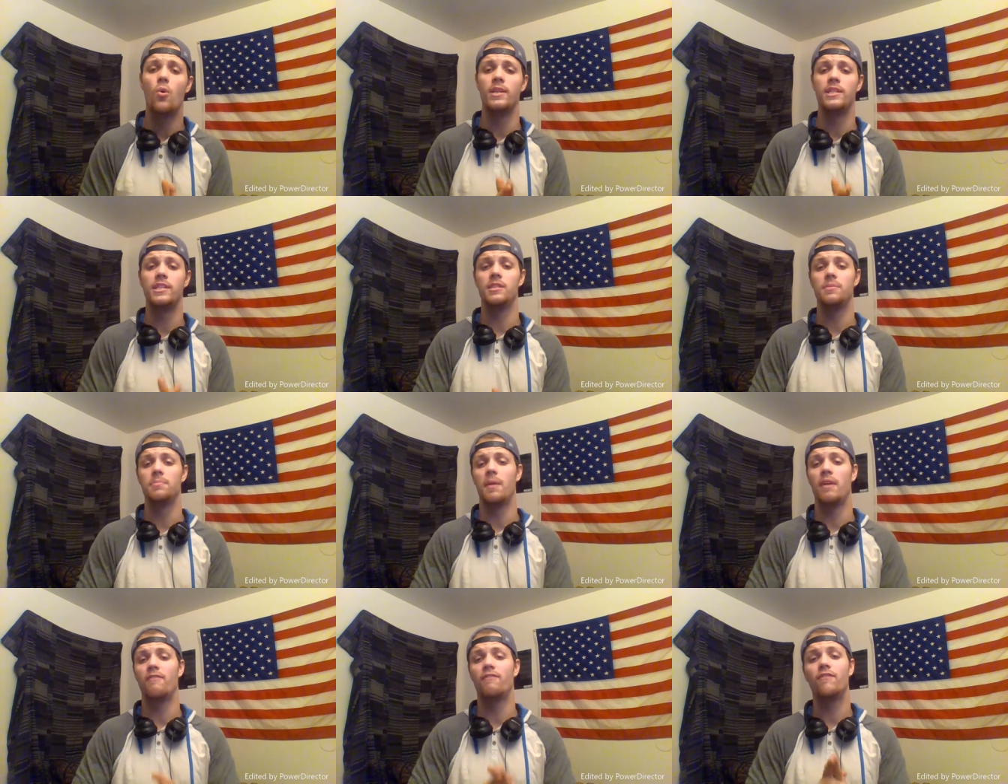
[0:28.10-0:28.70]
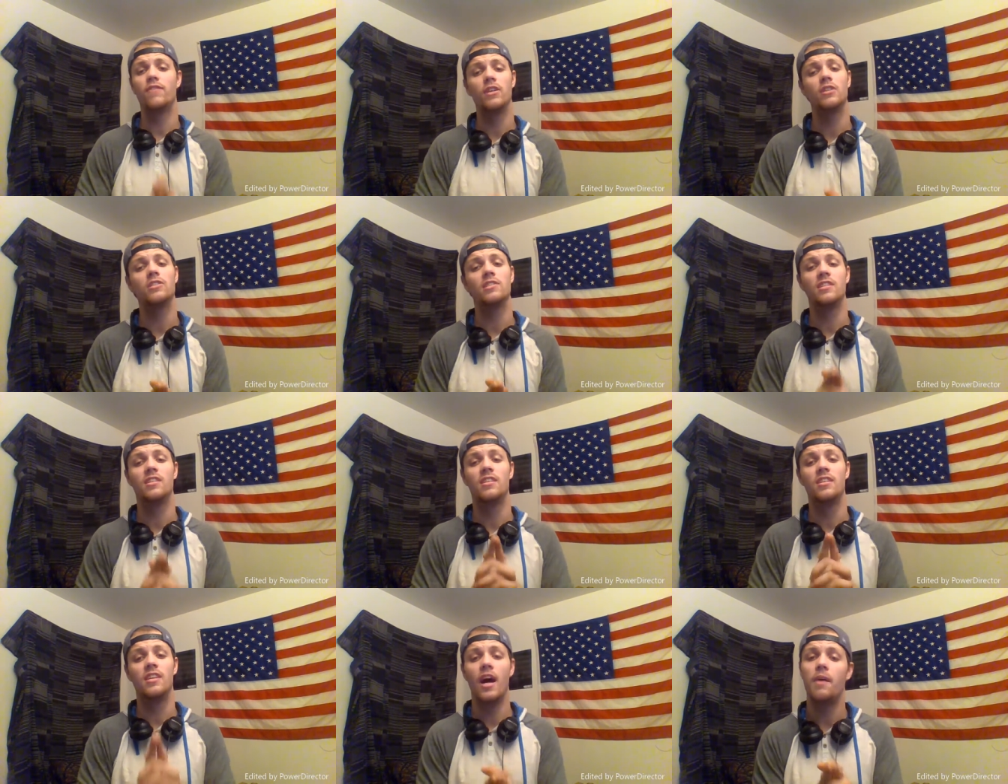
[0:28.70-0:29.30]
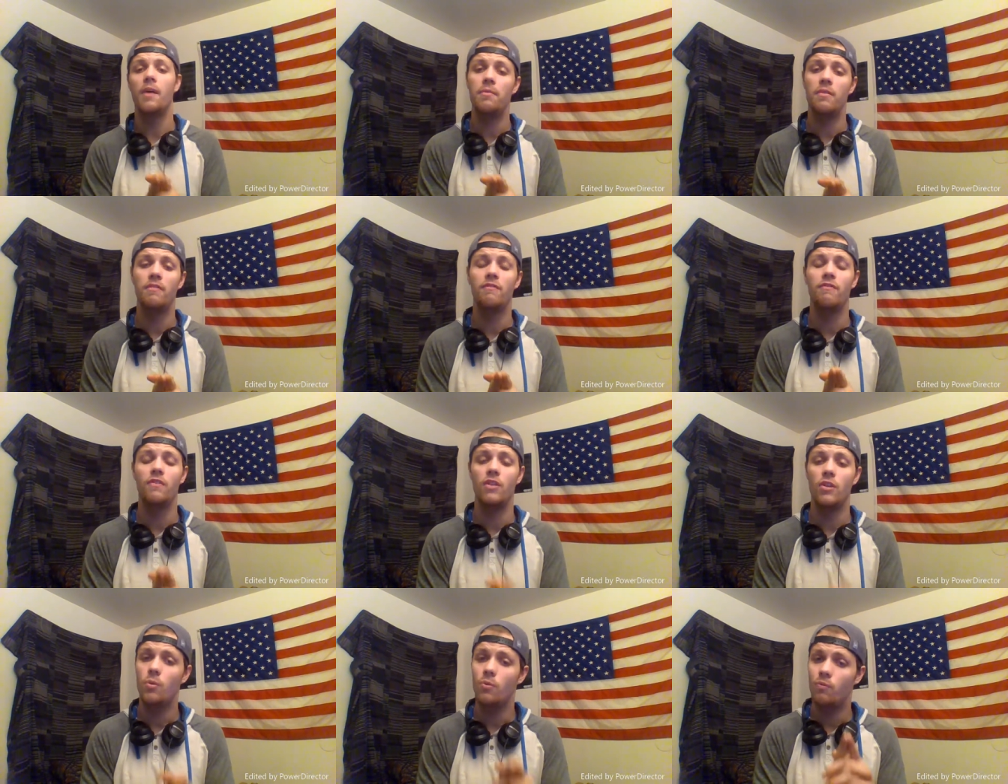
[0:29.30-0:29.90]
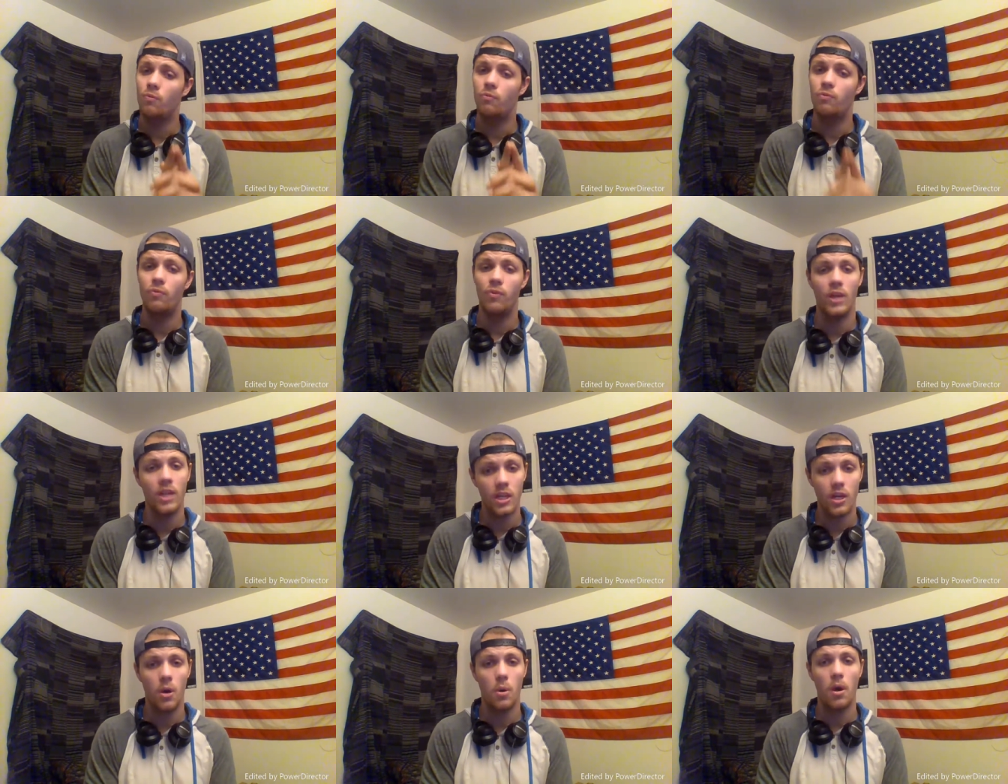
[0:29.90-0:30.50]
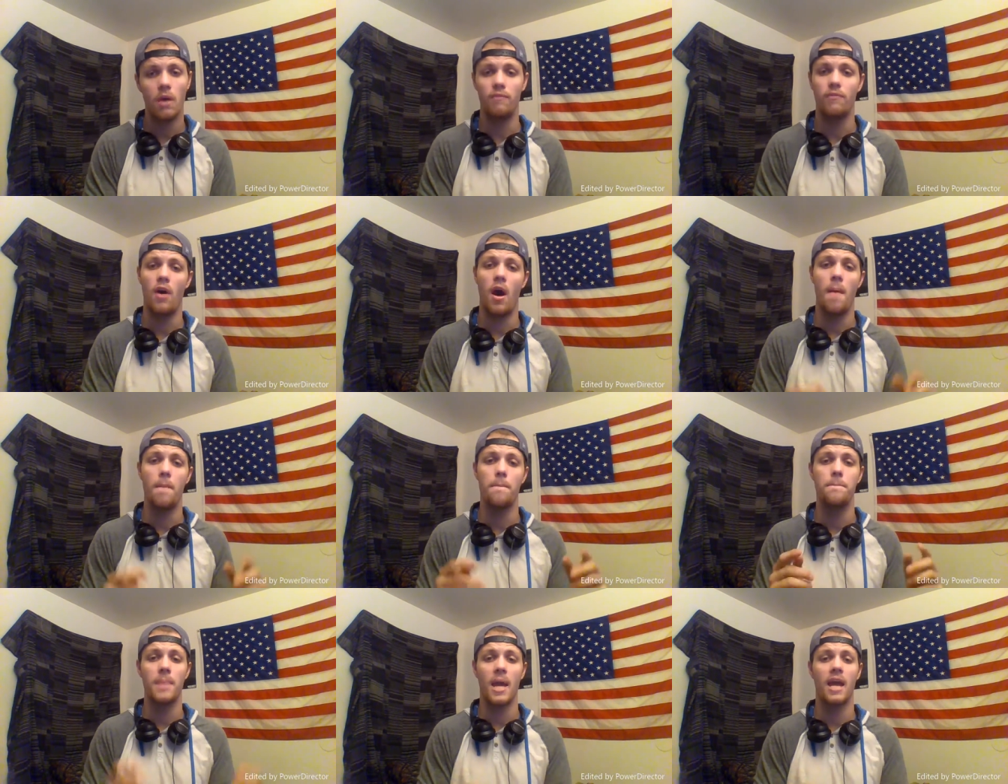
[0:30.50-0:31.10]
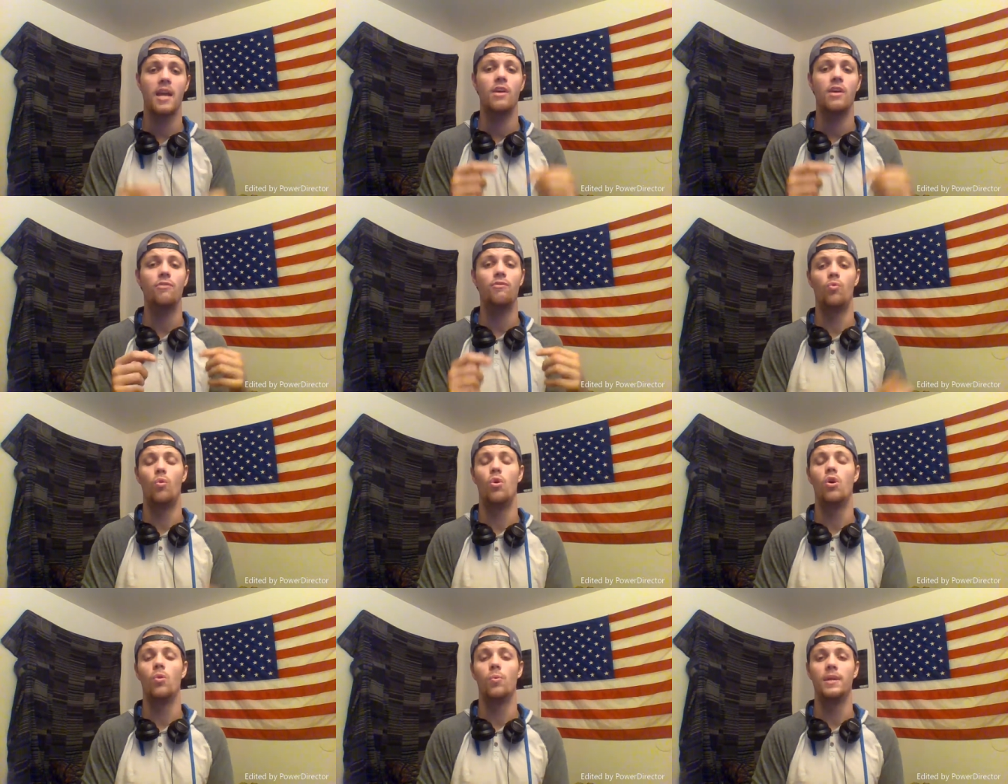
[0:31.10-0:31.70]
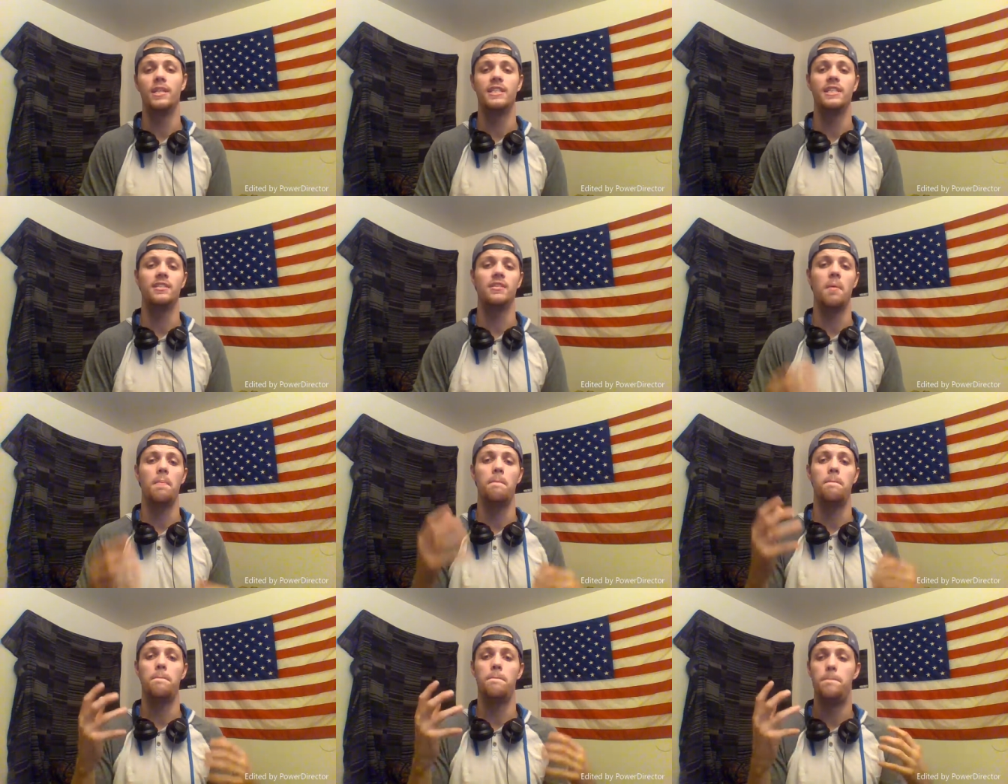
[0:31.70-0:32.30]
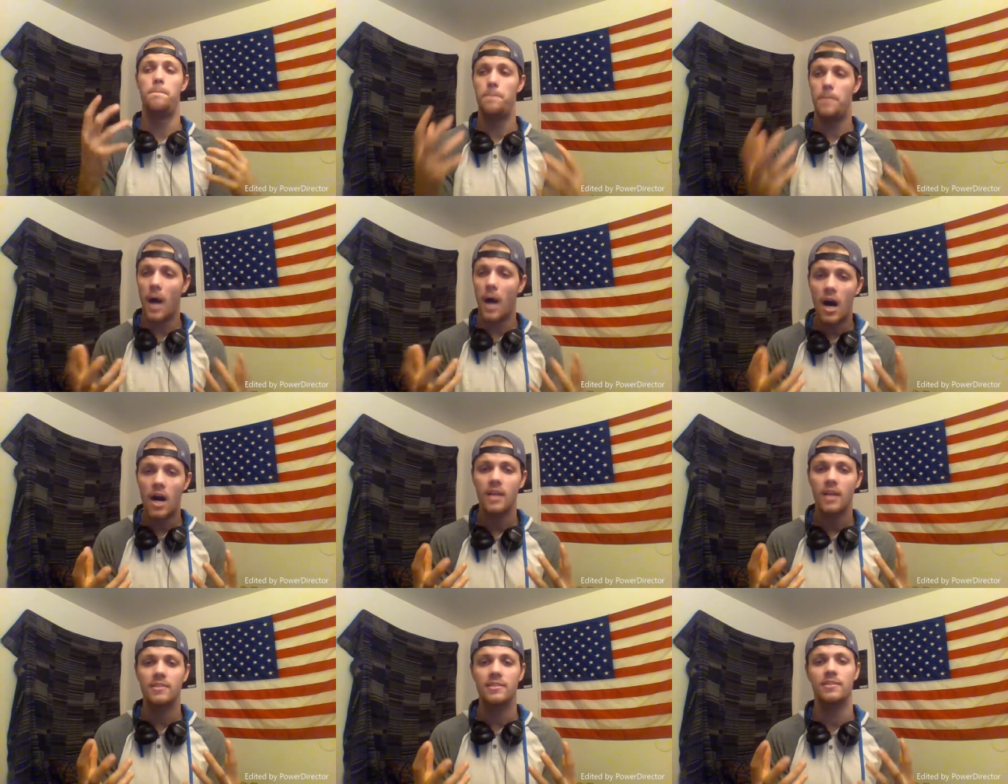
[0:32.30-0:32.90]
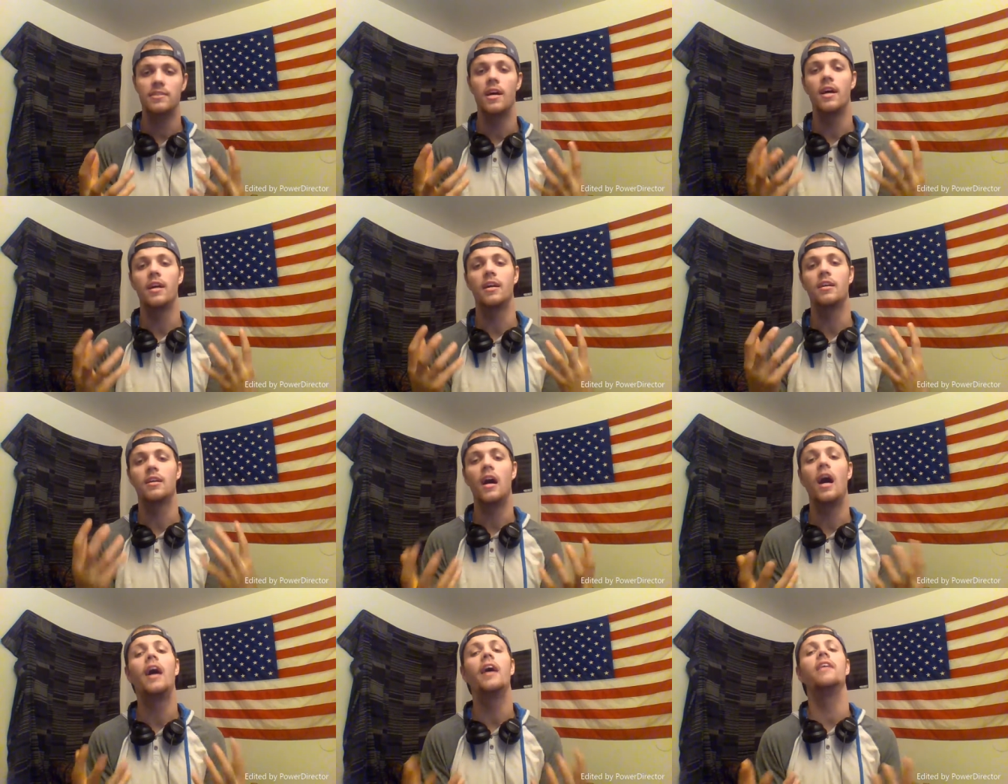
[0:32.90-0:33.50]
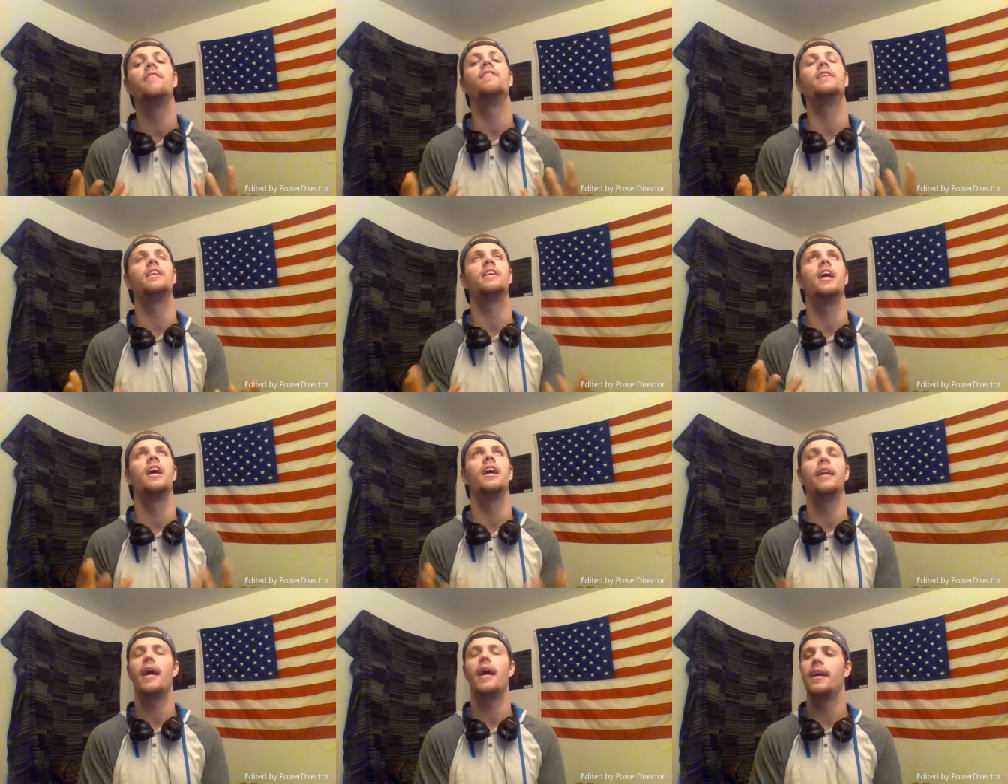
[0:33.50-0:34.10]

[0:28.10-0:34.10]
which is my first gun review video of a Man of War, which is a boss, a god of a gun.